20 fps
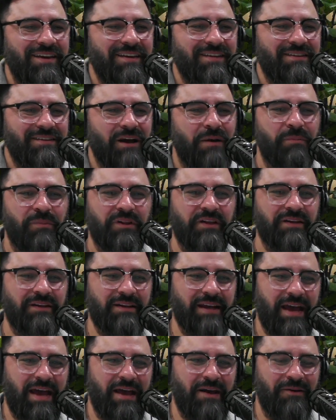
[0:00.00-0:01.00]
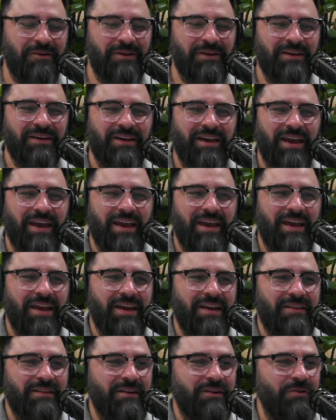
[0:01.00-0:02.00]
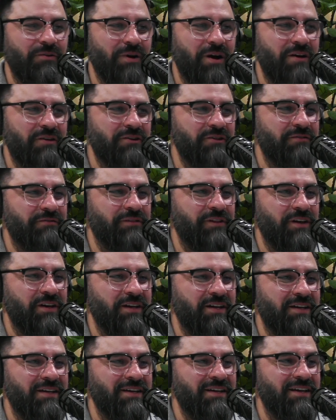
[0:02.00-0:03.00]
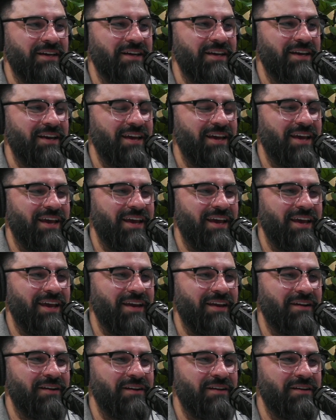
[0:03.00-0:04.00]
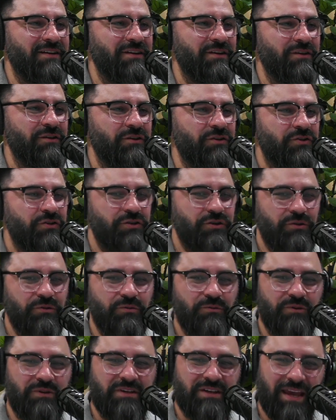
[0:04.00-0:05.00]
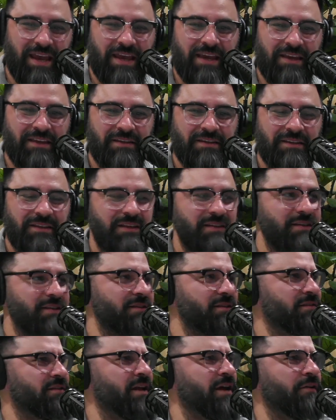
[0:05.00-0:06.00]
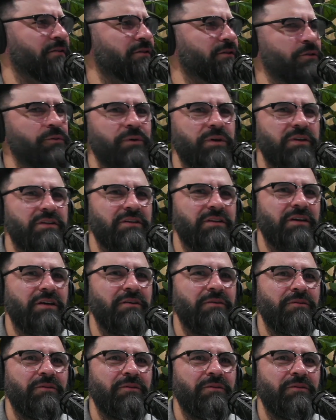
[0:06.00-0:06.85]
tumbling down and the garage is flooded. And to date, this is now 2 weeks ago.